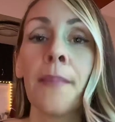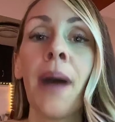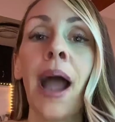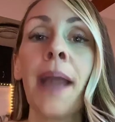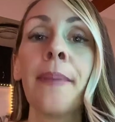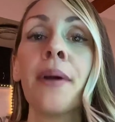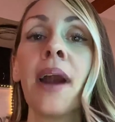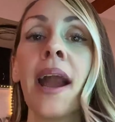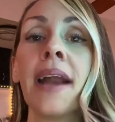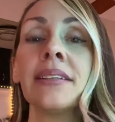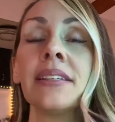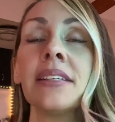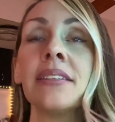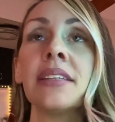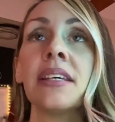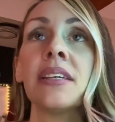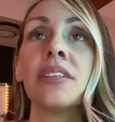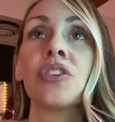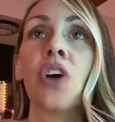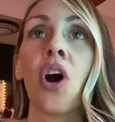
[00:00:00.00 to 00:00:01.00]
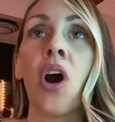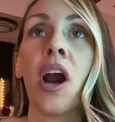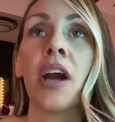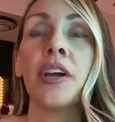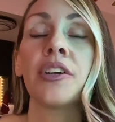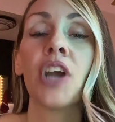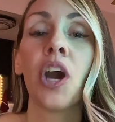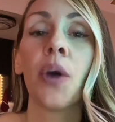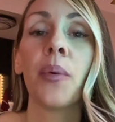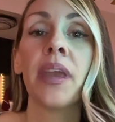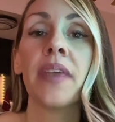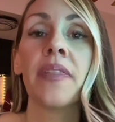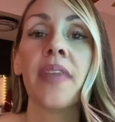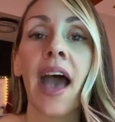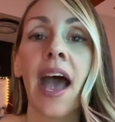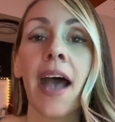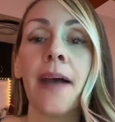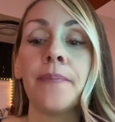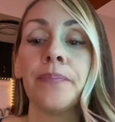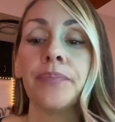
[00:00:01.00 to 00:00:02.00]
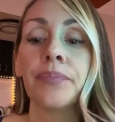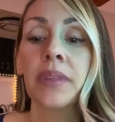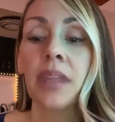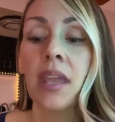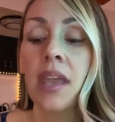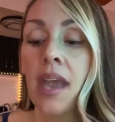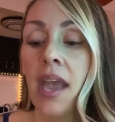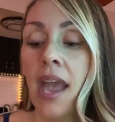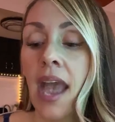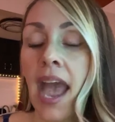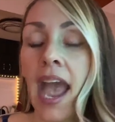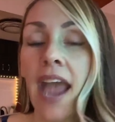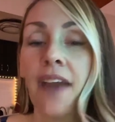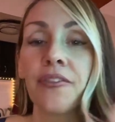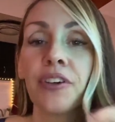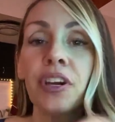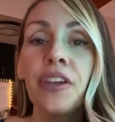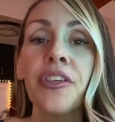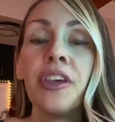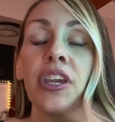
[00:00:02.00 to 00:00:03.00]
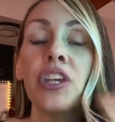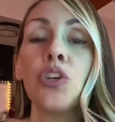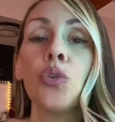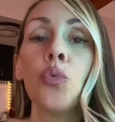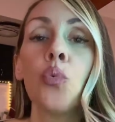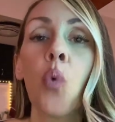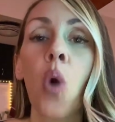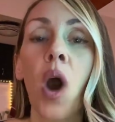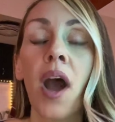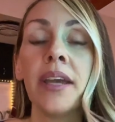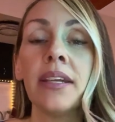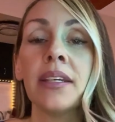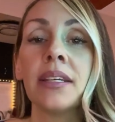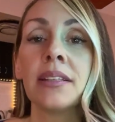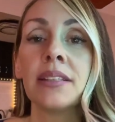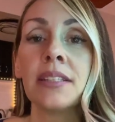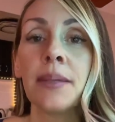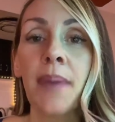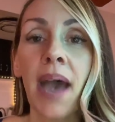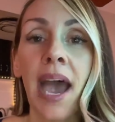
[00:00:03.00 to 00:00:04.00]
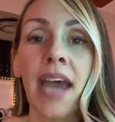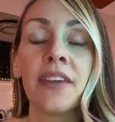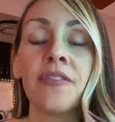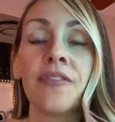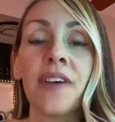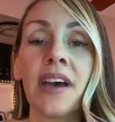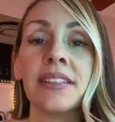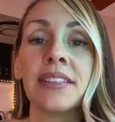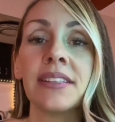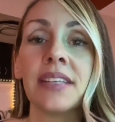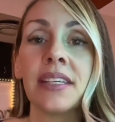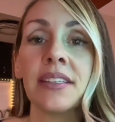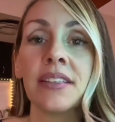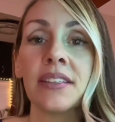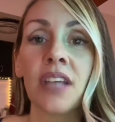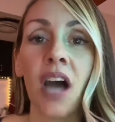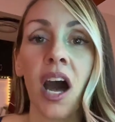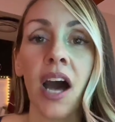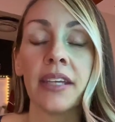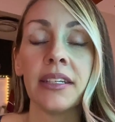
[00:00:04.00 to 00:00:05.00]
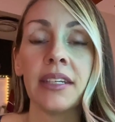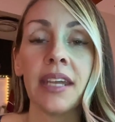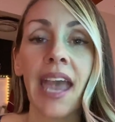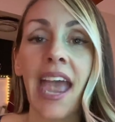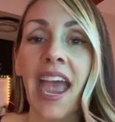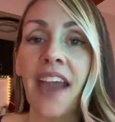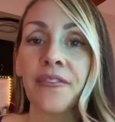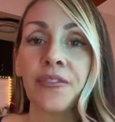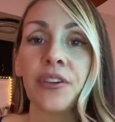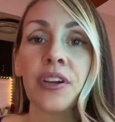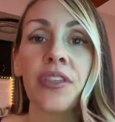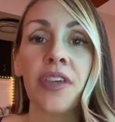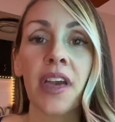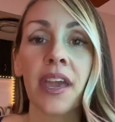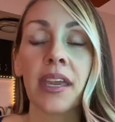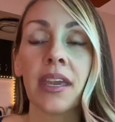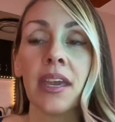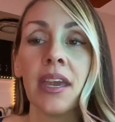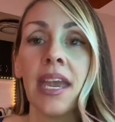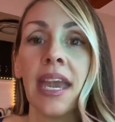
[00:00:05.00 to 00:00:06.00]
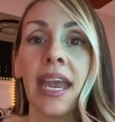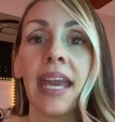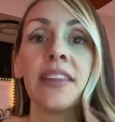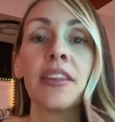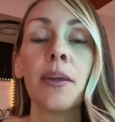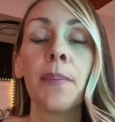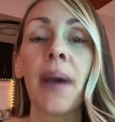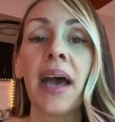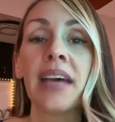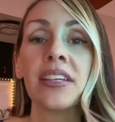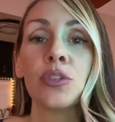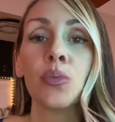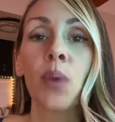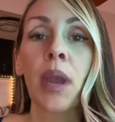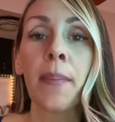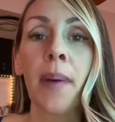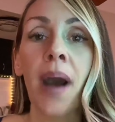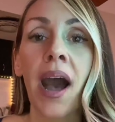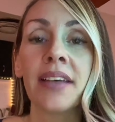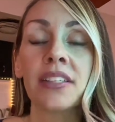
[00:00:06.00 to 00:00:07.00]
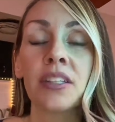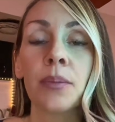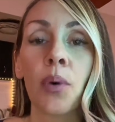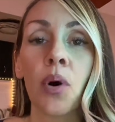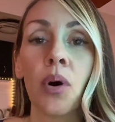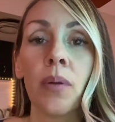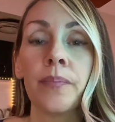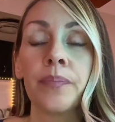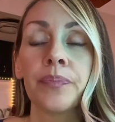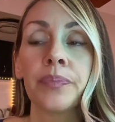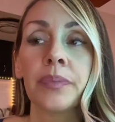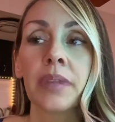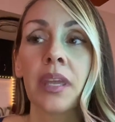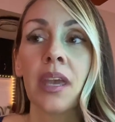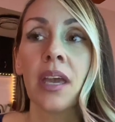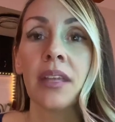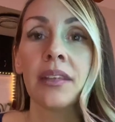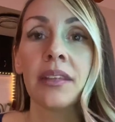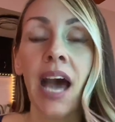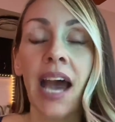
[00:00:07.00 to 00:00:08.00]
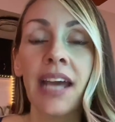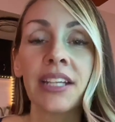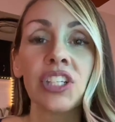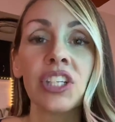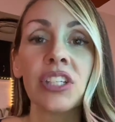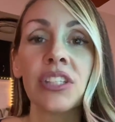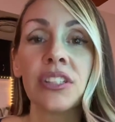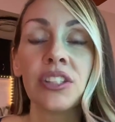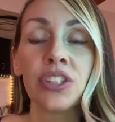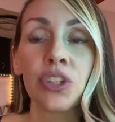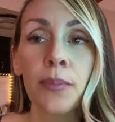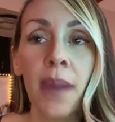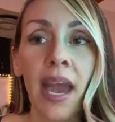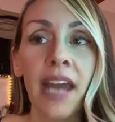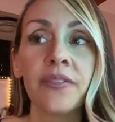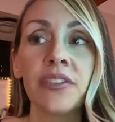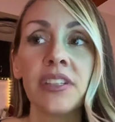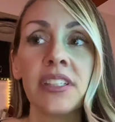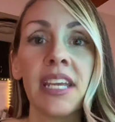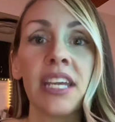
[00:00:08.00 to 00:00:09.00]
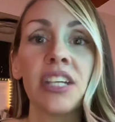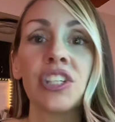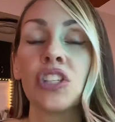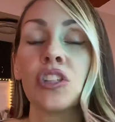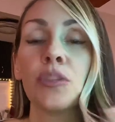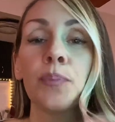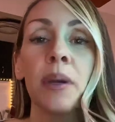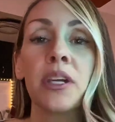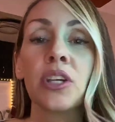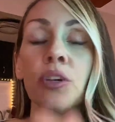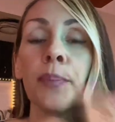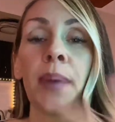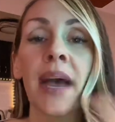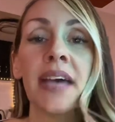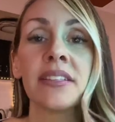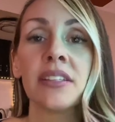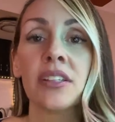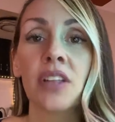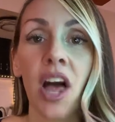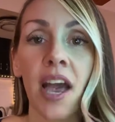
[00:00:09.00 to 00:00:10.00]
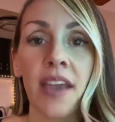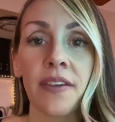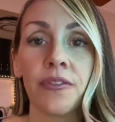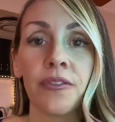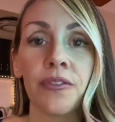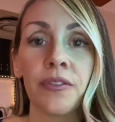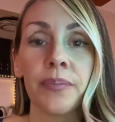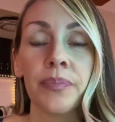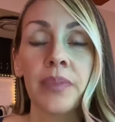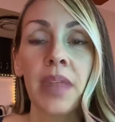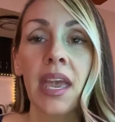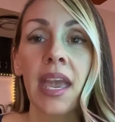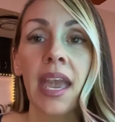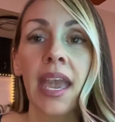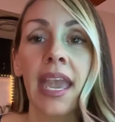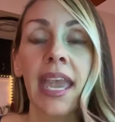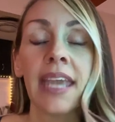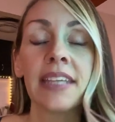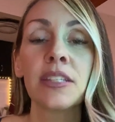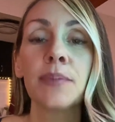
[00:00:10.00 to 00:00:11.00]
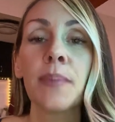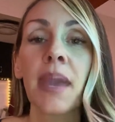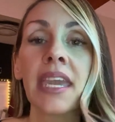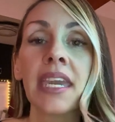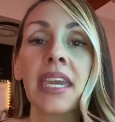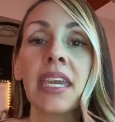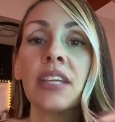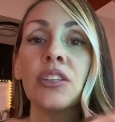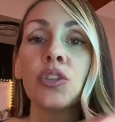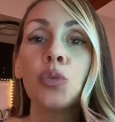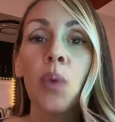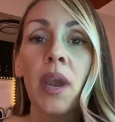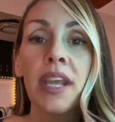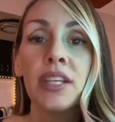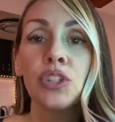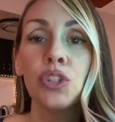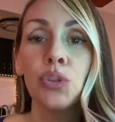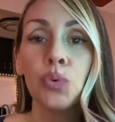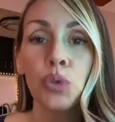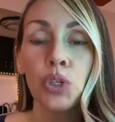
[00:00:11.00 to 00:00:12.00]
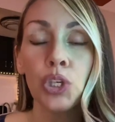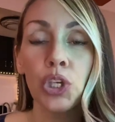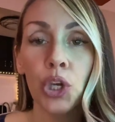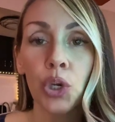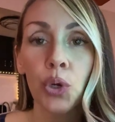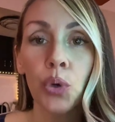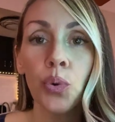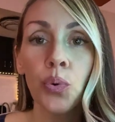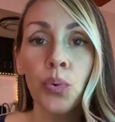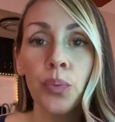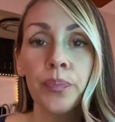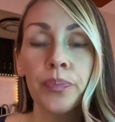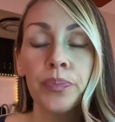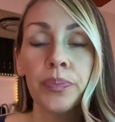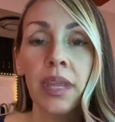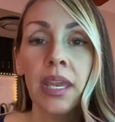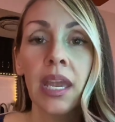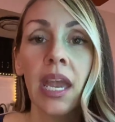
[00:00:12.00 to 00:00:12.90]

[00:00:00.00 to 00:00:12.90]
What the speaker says: My practices are knowing that everything you want to manifest is done. Everything. In the best way possible. Not just your manifestations, but your best life. It's making its way to you.